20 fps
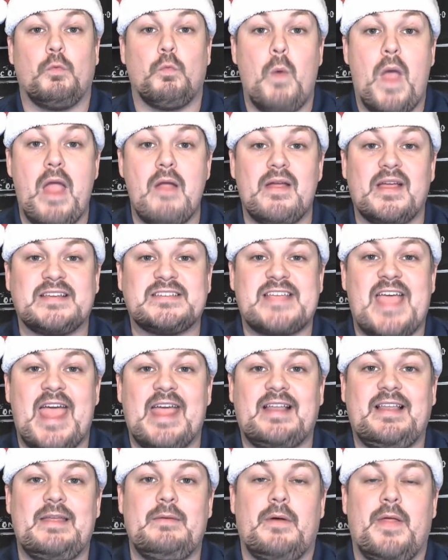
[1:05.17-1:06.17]
Where
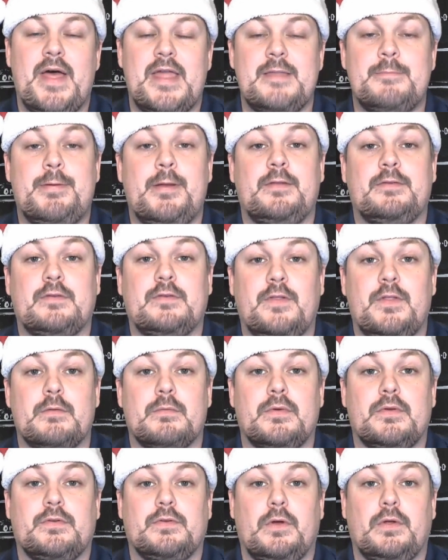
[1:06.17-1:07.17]
exactly? Well, that depends on the
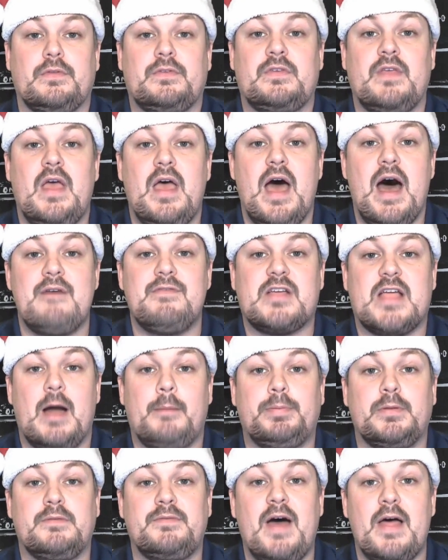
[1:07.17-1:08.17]
results of a
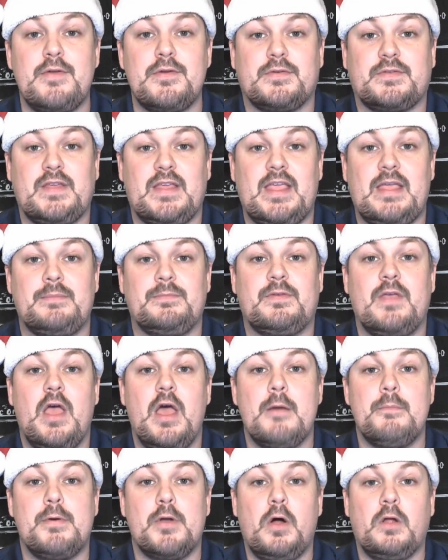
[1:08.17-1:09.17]
couple of other teams.
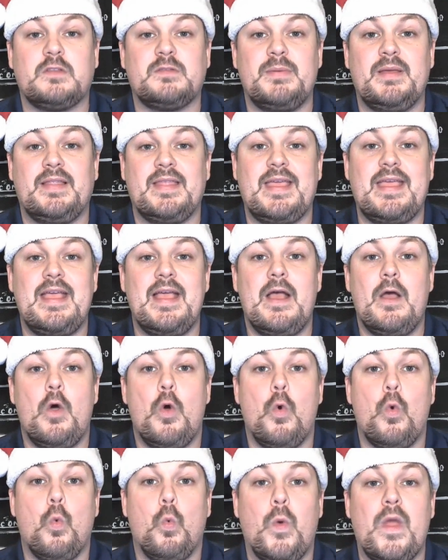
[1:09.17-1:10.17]
But ultimately,
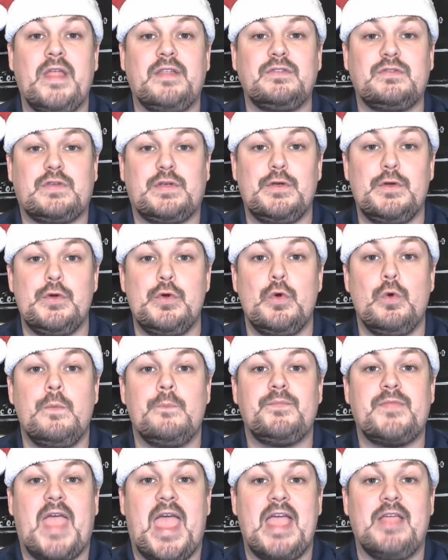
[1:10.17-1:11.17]
win two,
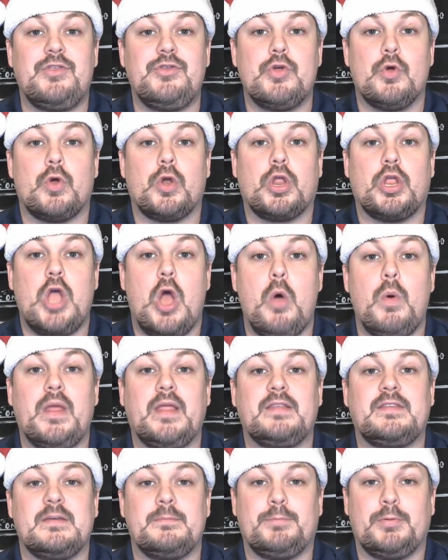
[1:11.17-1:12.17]
and you're
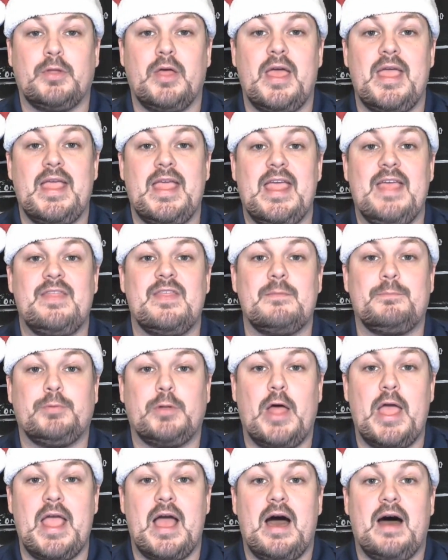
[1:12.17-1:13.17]
going to play in the
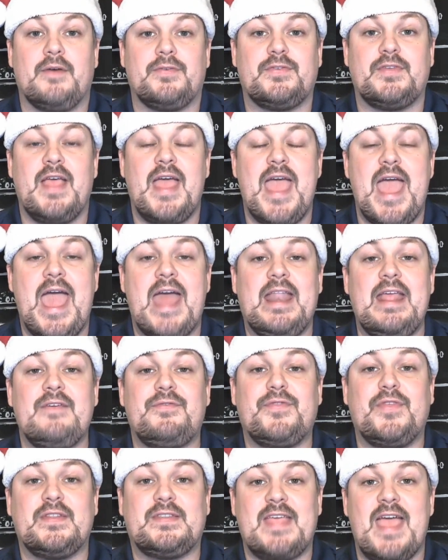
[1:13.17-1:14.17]
playoffs. And
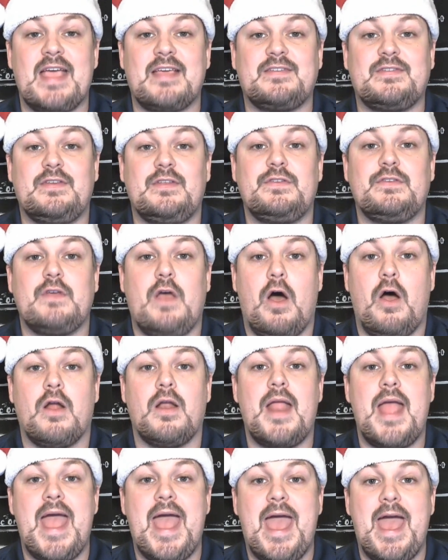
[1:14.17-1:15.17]
if the Texans
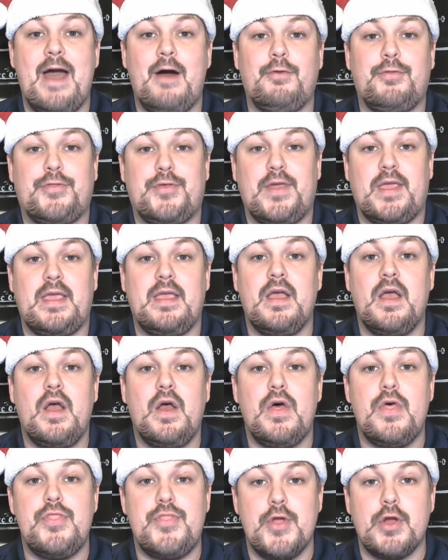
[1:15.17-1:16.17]
are healthy,
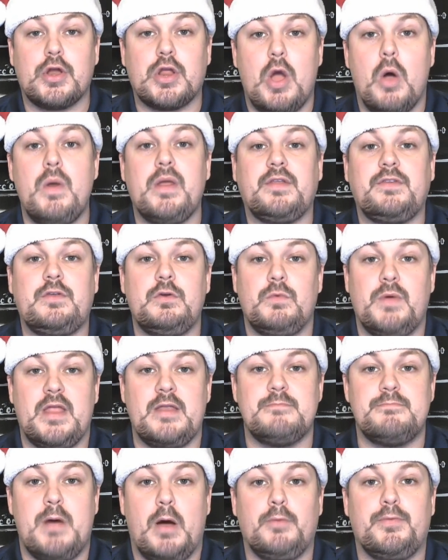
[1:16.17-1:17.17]
they're going to
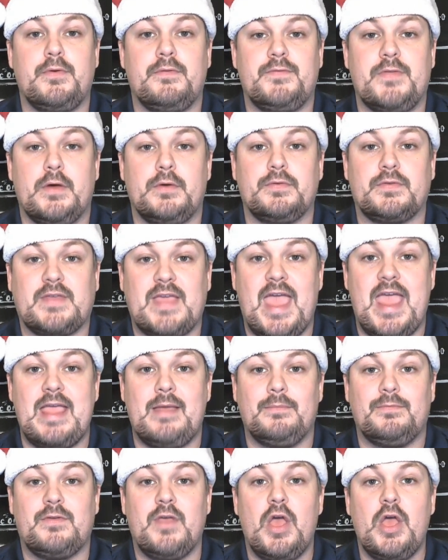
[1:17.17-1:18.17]
win both of those
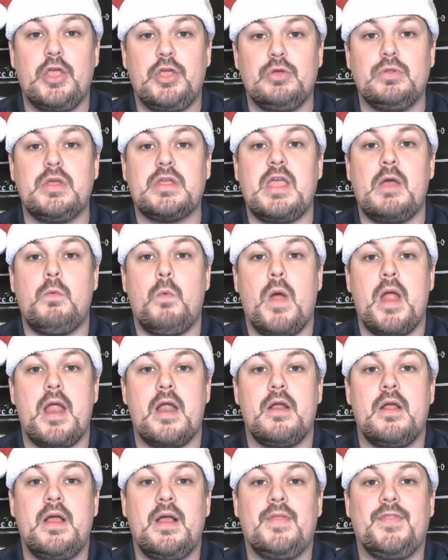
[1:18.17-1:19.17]
games. You look at
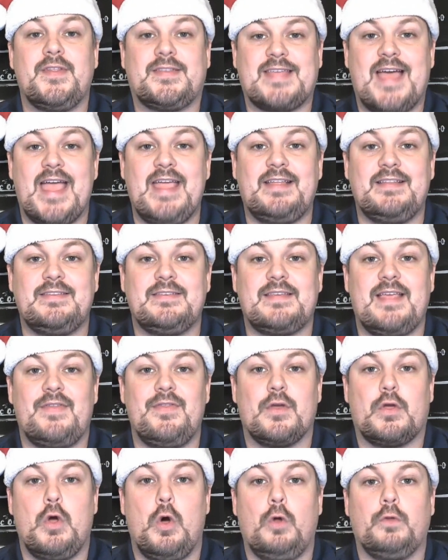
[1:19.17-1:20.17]
where the Titans
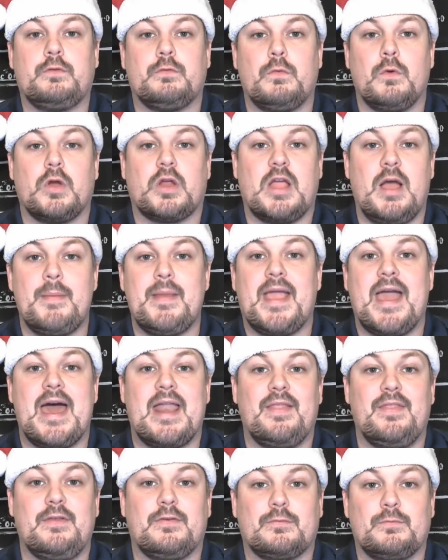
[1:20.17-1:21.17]
and the Colts were coming
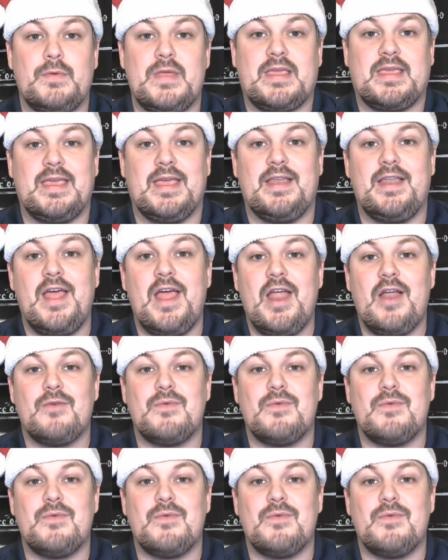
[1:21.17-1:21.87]
out of this weekend.